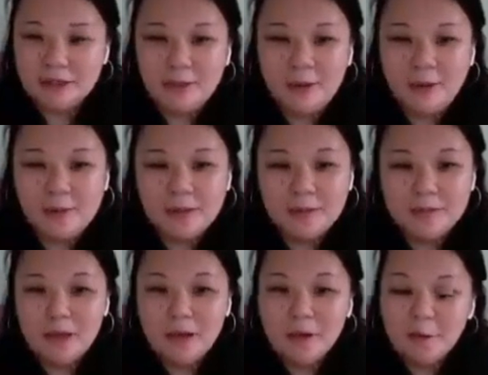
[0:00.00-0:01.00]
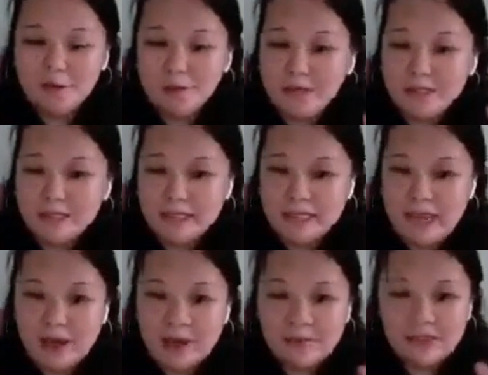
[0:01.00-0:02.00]
pronunciation problems,
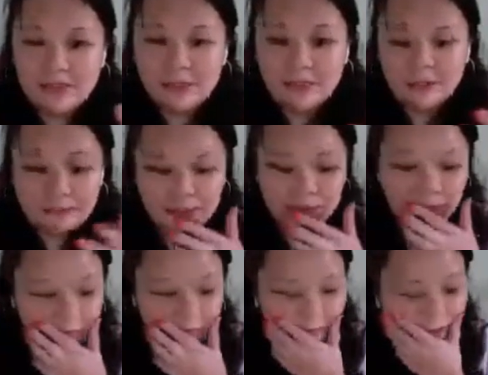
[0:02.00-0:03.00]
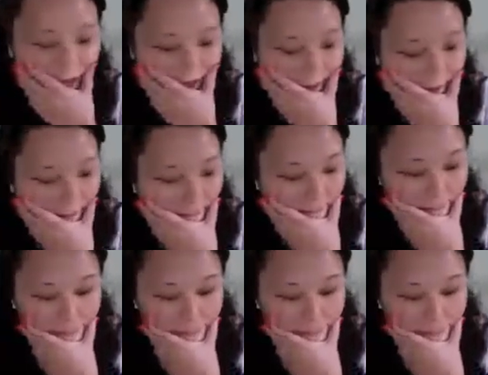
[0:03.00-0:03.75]
or they sound a little bit of